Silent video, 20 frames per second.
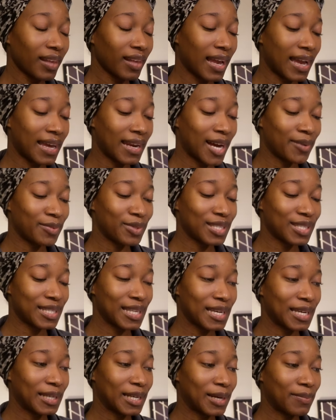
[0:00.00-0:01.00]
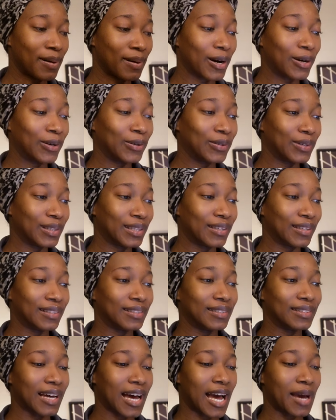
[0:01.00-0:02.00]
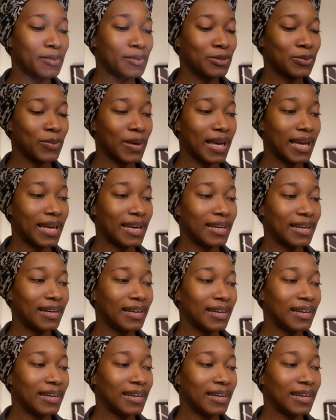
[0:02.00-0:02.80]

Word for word: And I'm just thinking about the times when